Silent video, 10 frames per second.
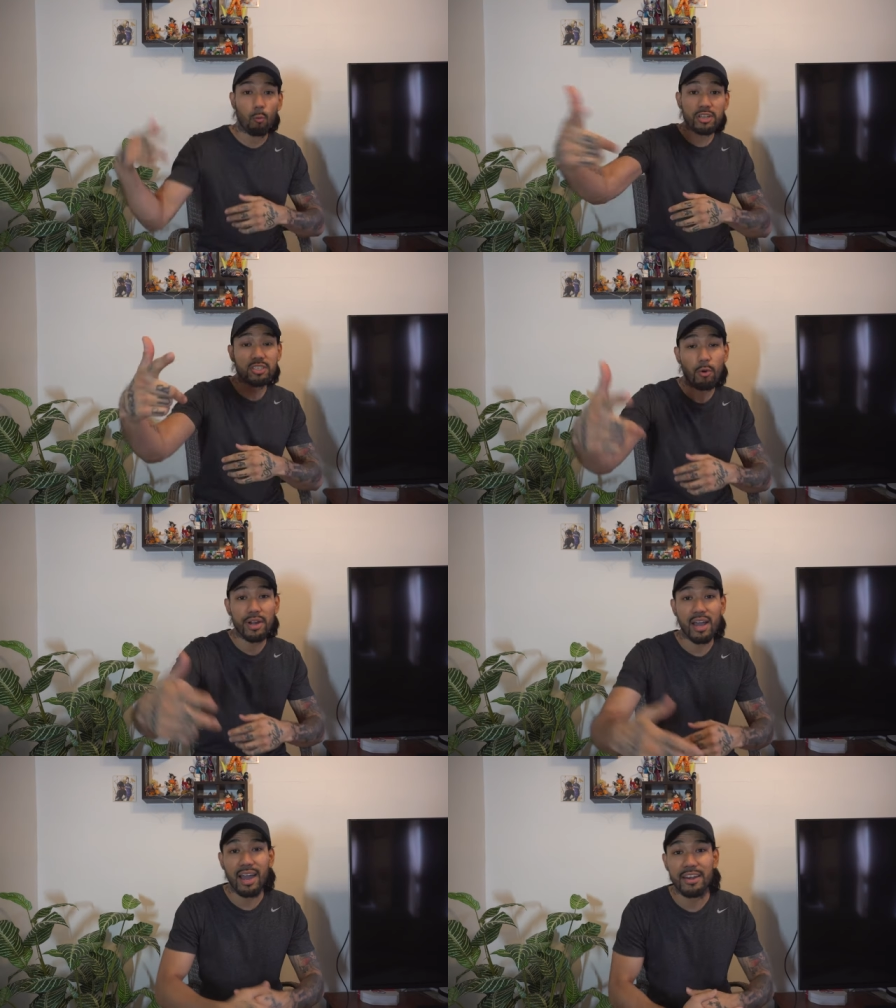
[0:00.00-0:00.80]
What is
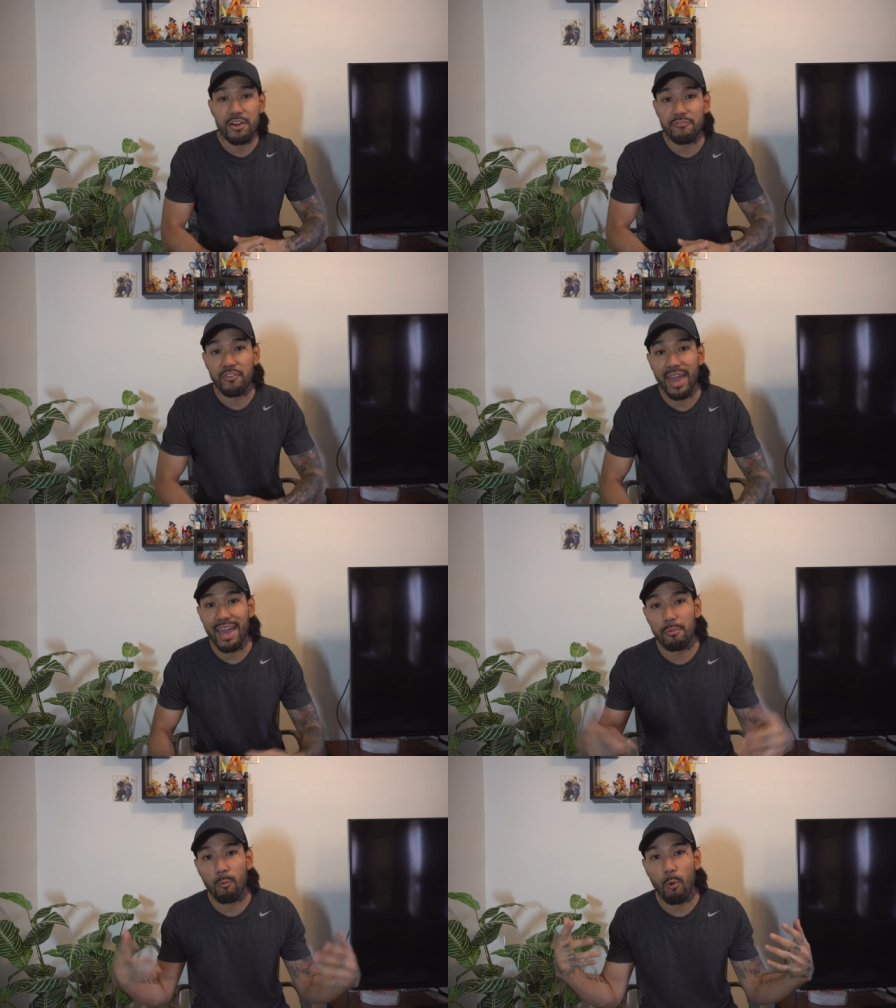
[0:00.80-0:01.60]
going on Nerd
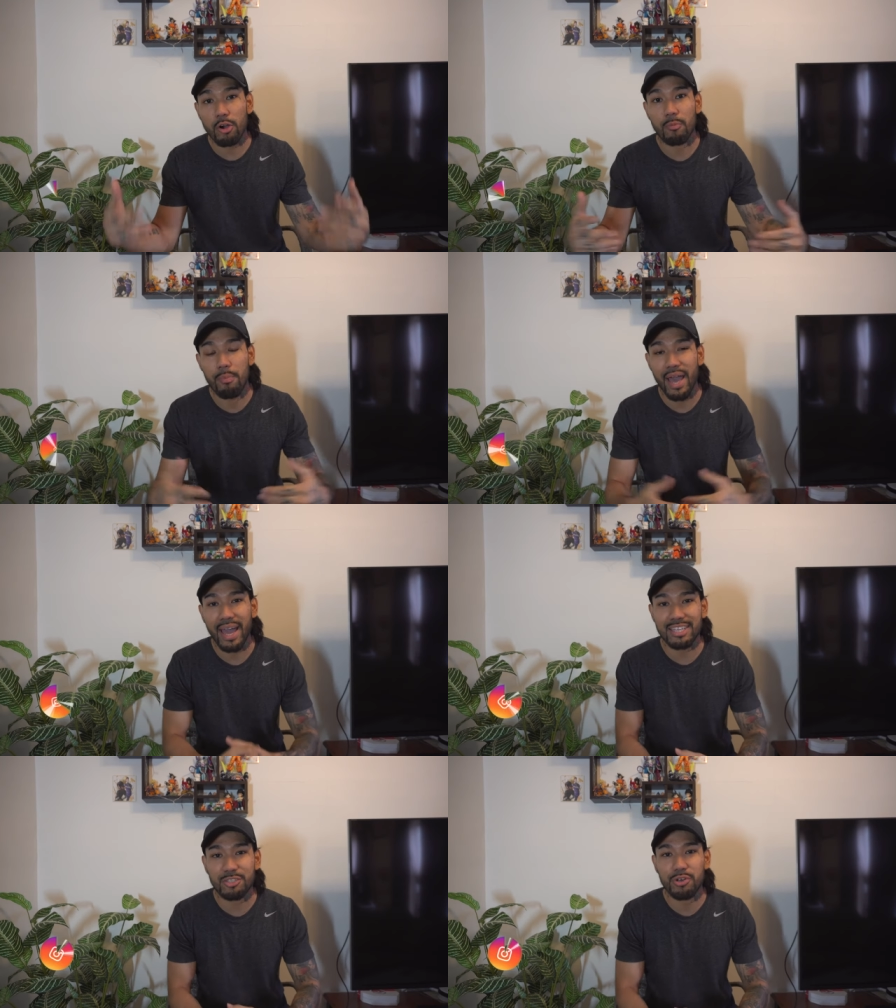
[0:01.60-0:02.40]
Fam and welcome
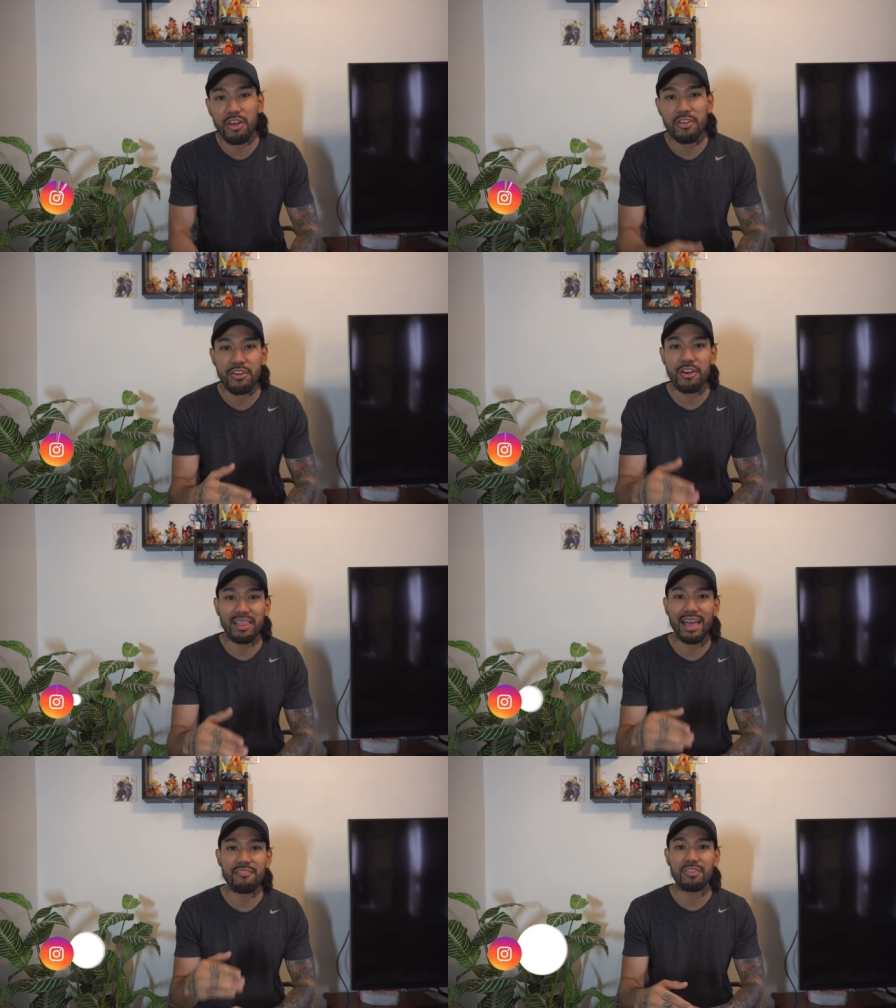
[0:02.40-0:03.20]
back to another Nerd
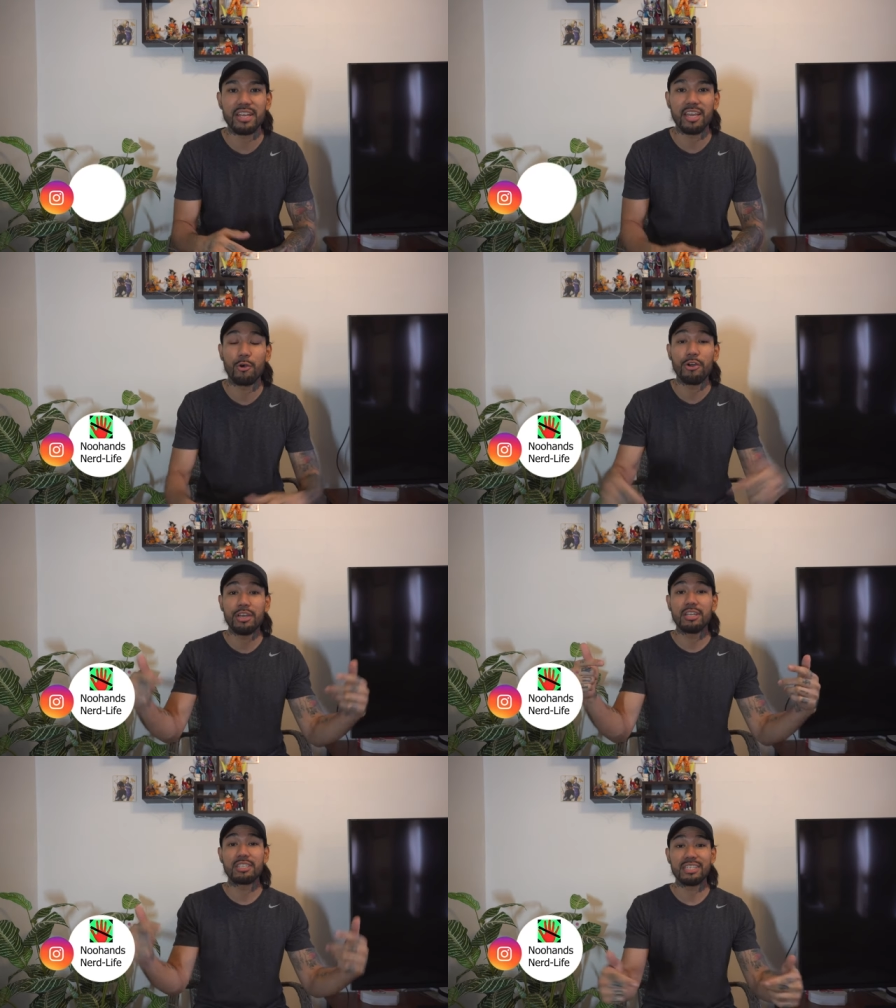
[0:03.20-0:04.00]
Life video.
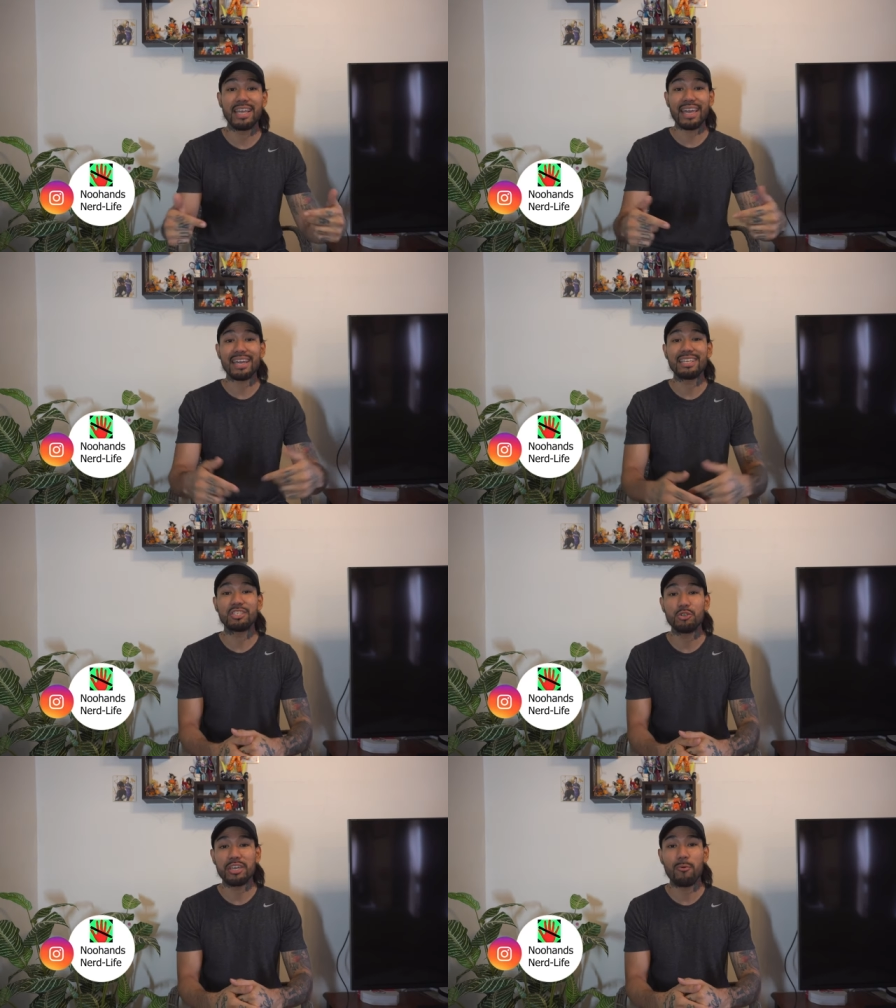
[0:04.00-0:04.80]
Today
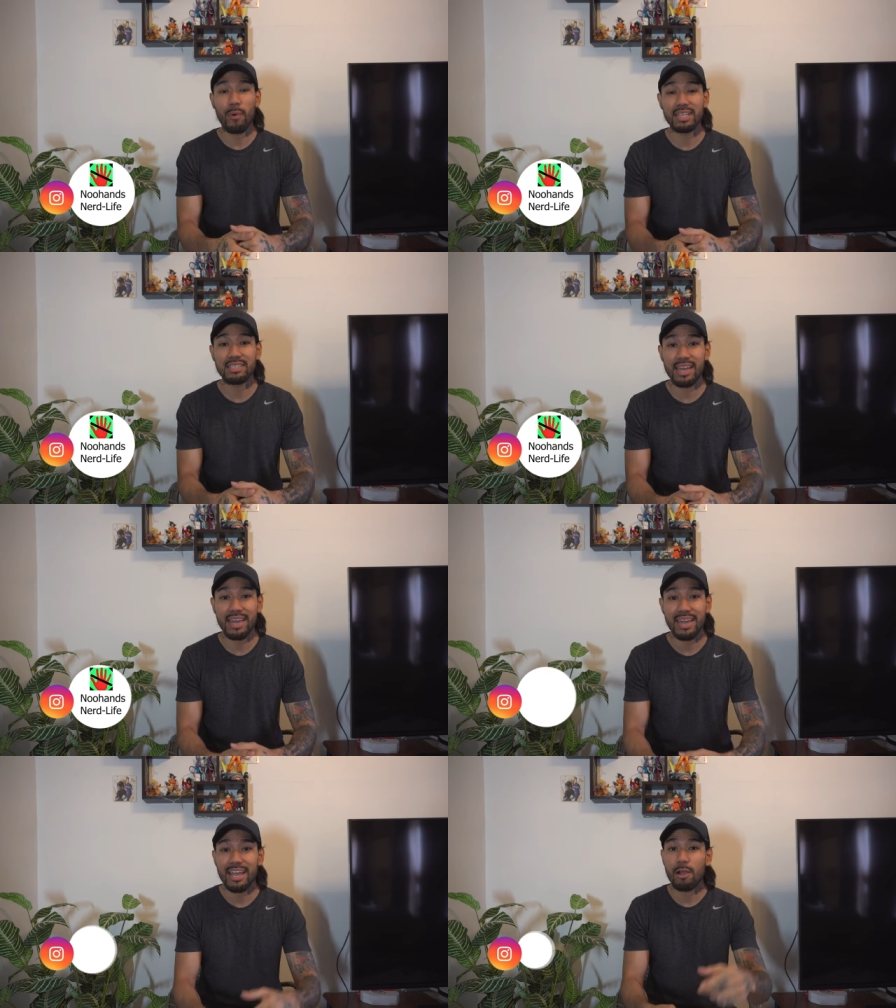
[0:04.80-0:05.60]
is Yu-Gi
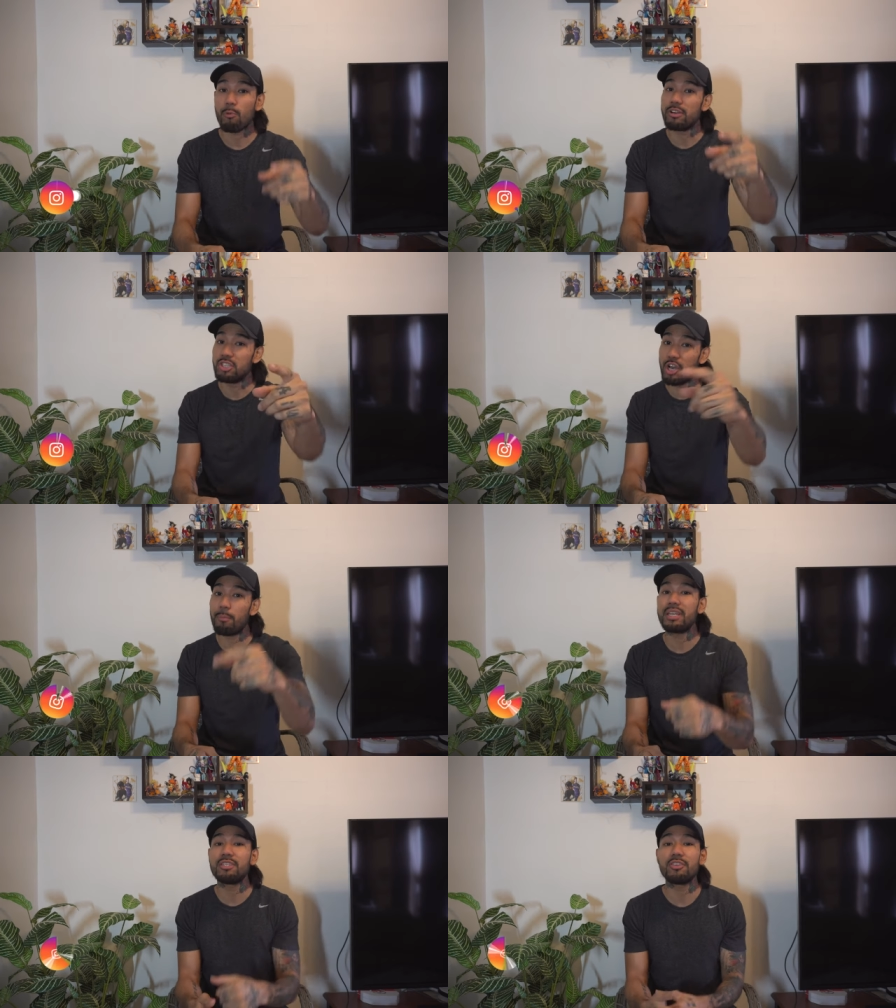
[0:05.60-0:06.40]
Wednesday and we're
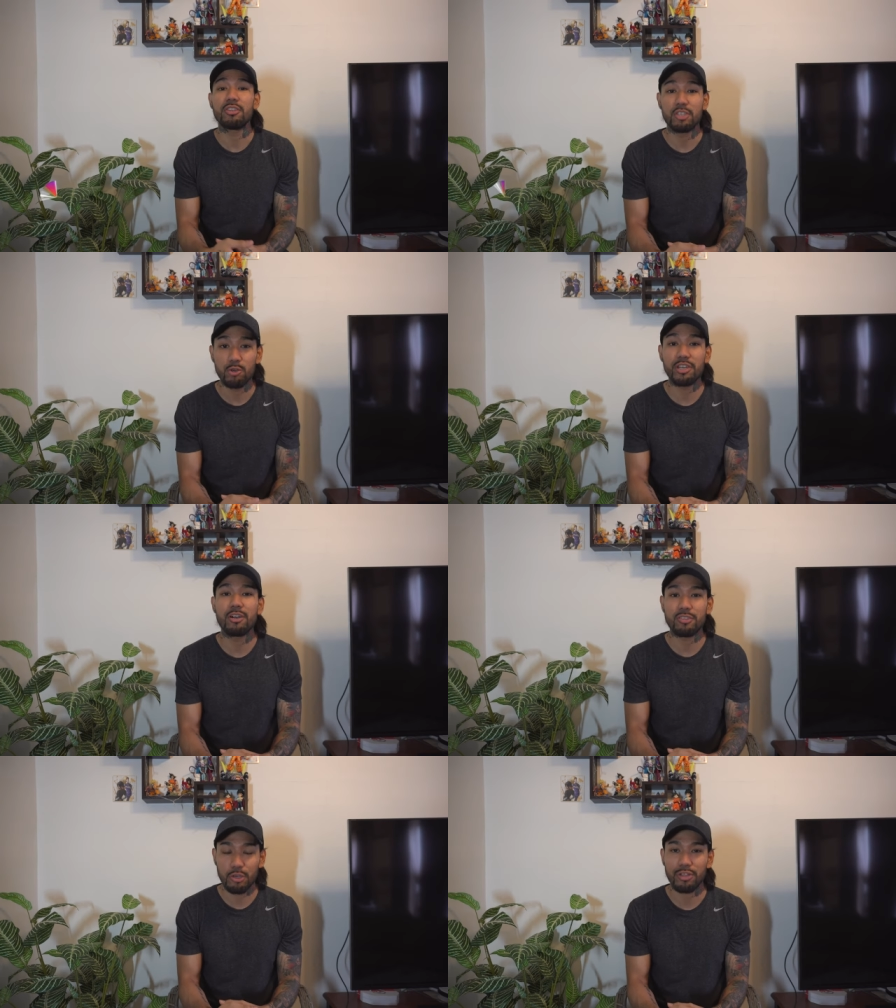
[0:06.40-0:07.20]
jumping into the
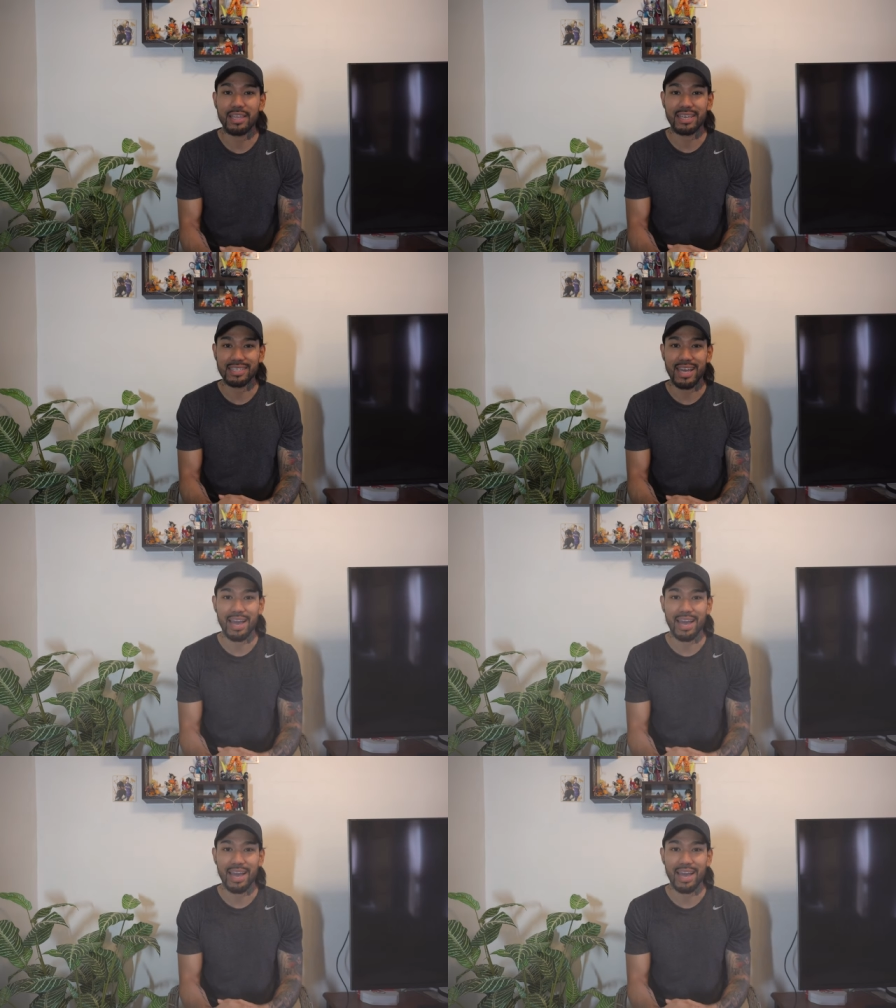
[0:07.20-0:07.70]
Yu-Gi-Oh! Duel Links